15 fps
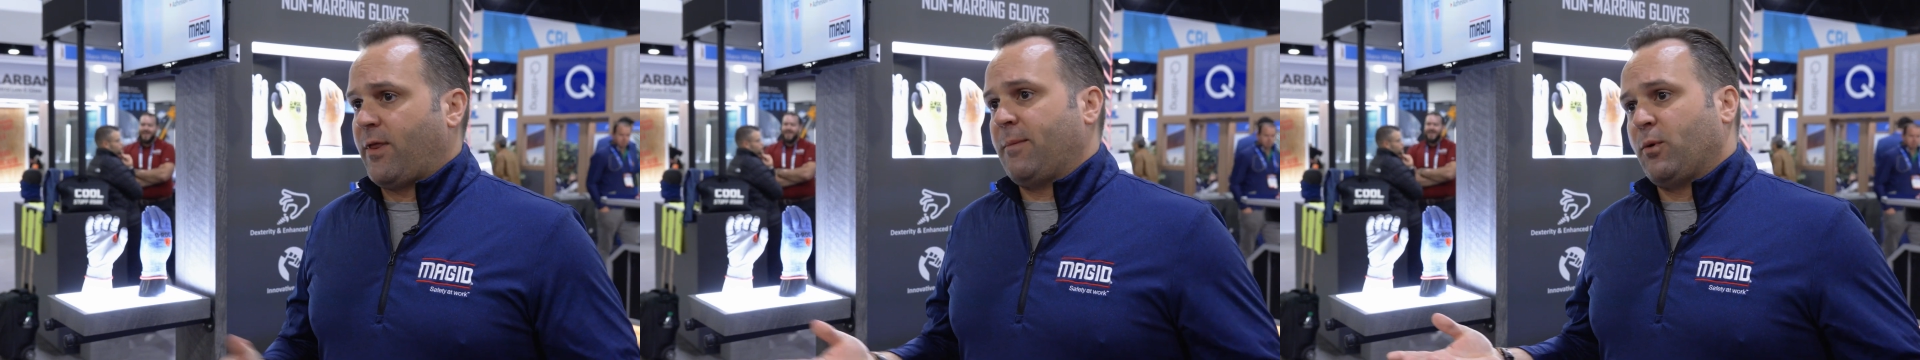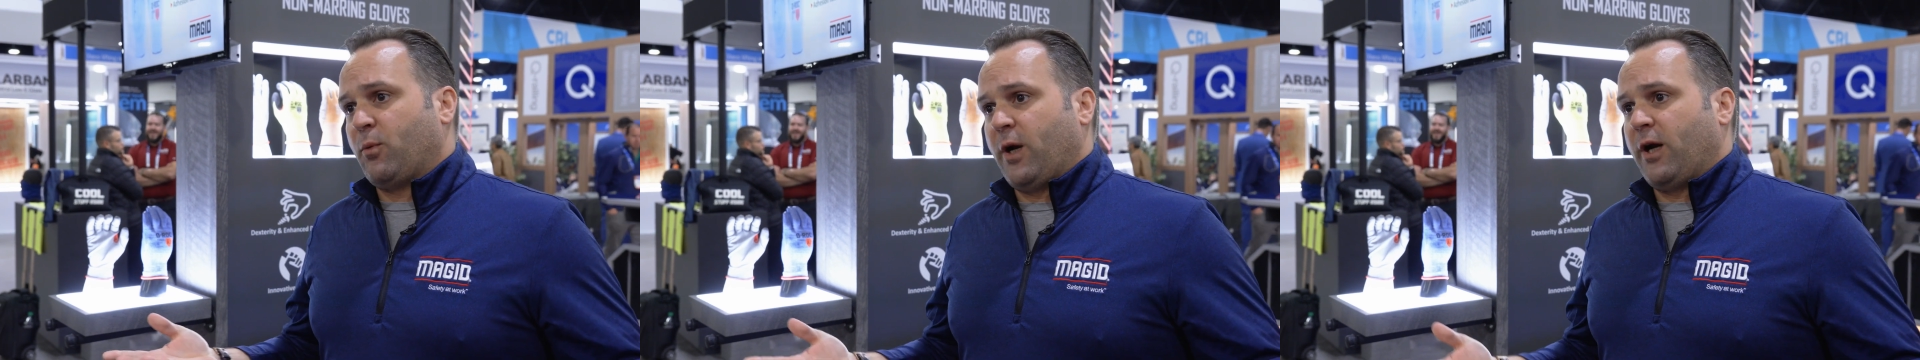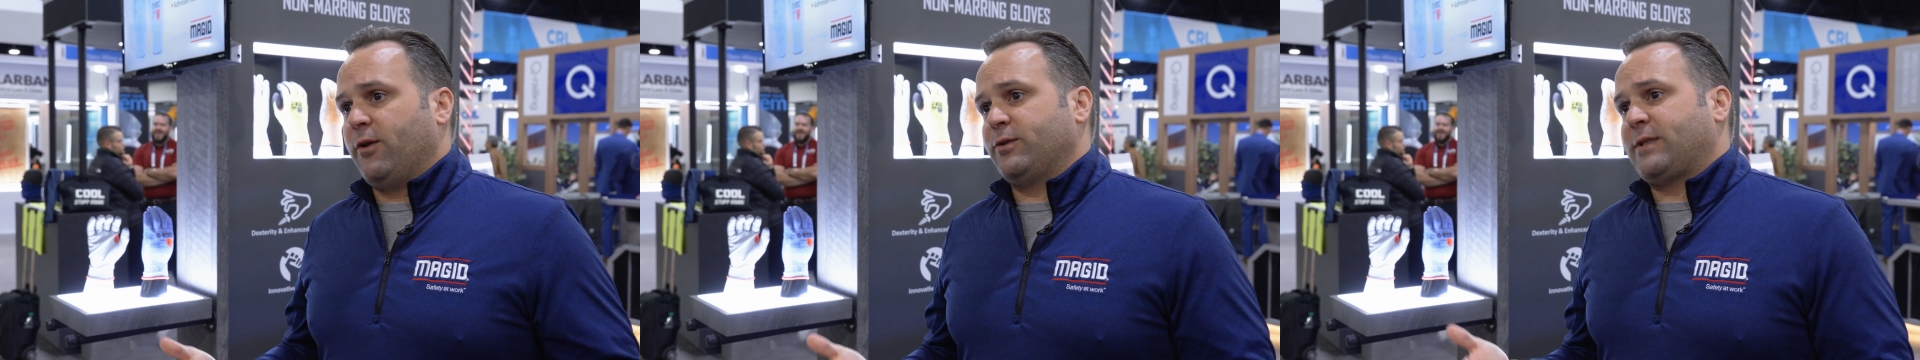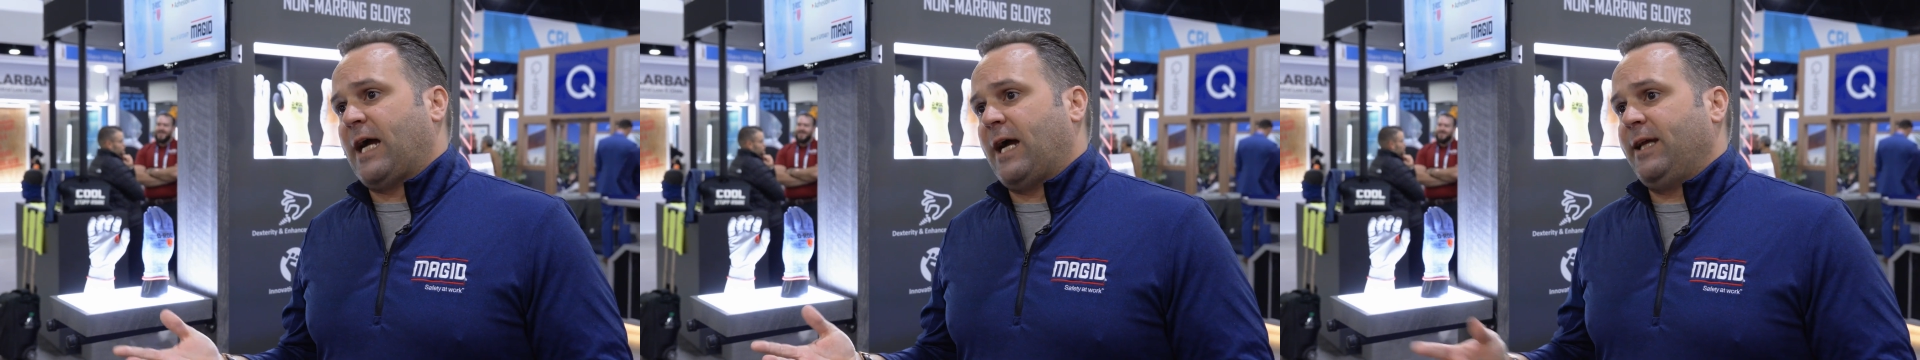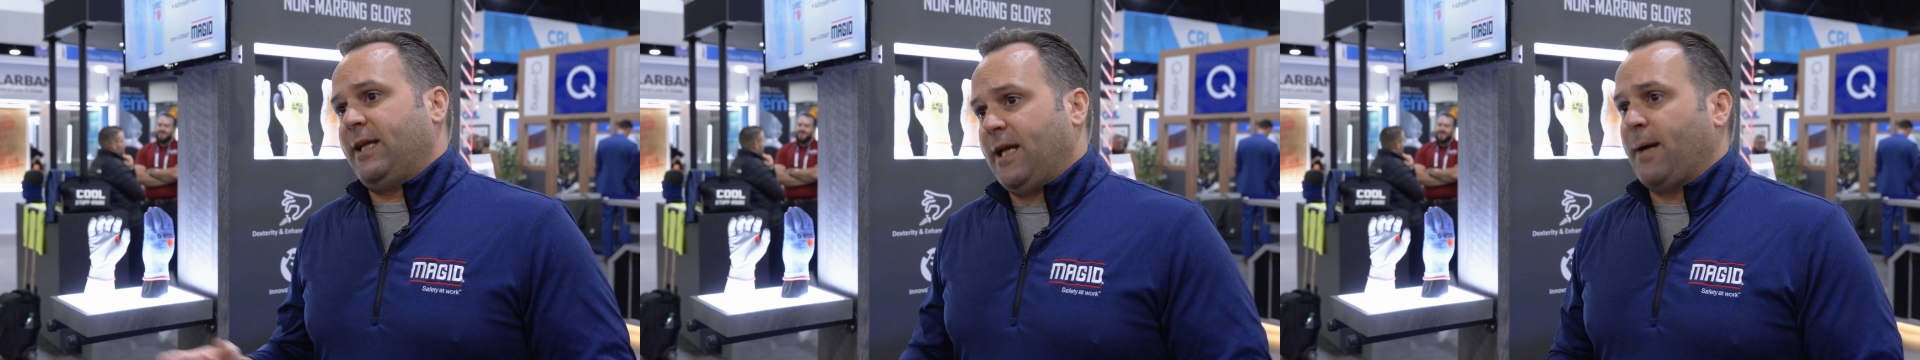to wear in those high
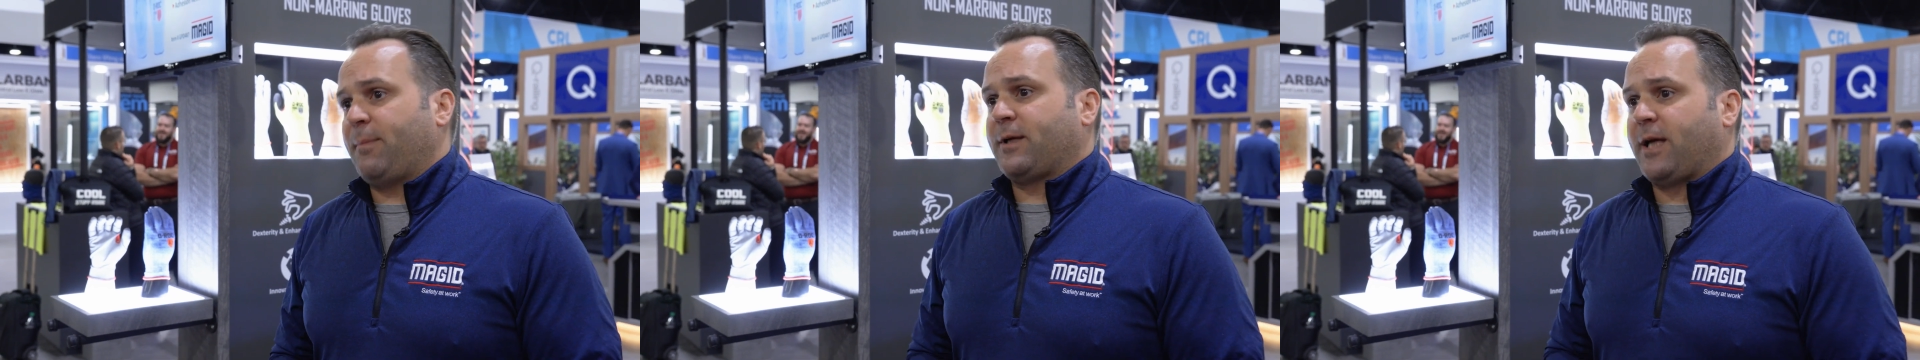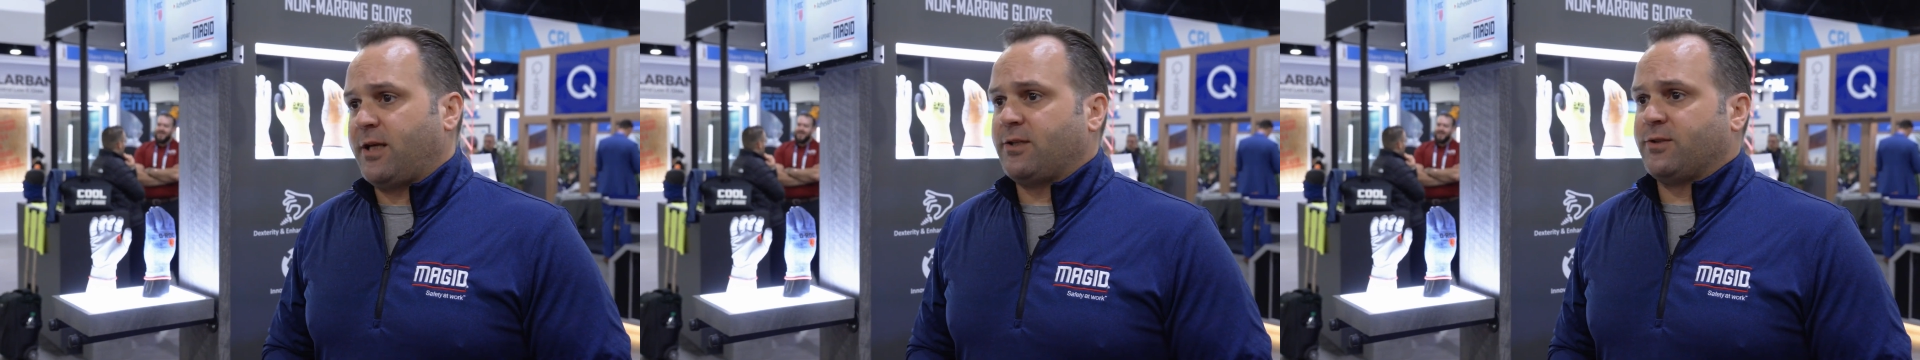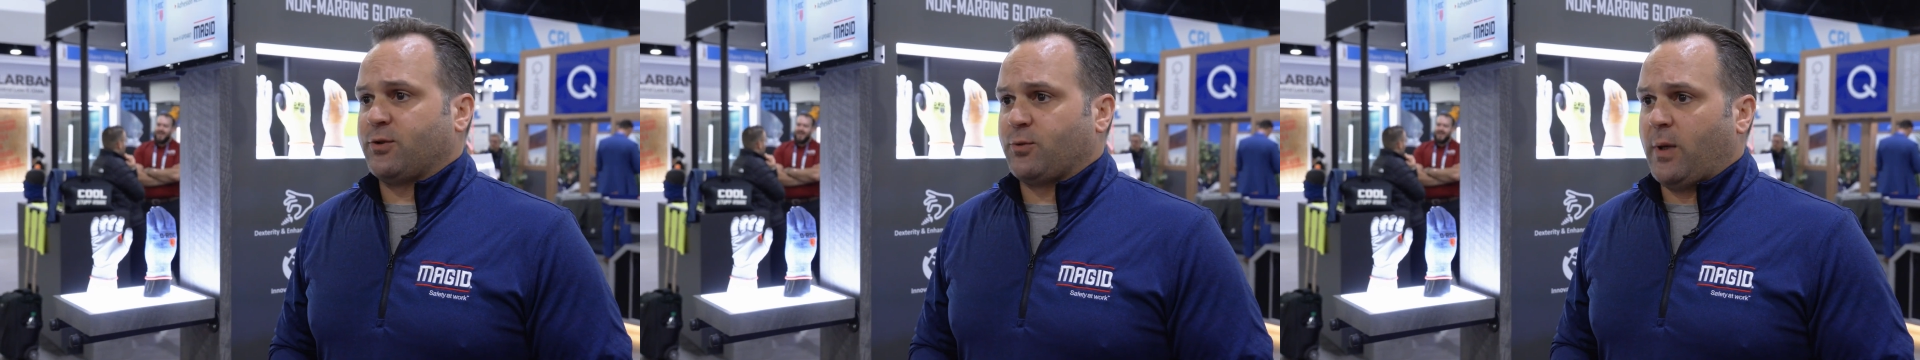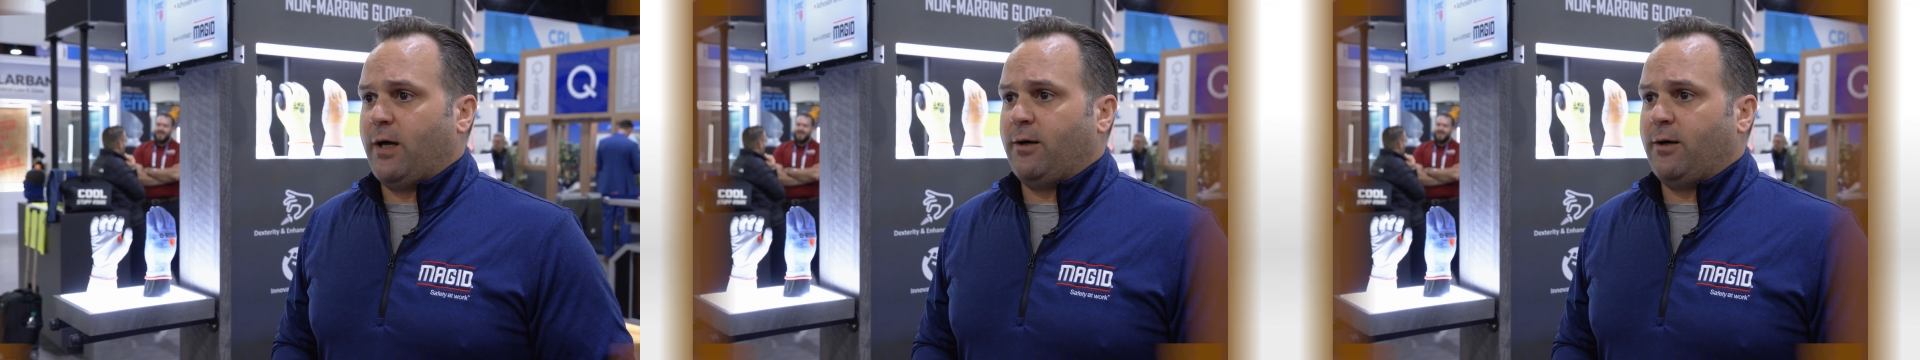heat applications as well.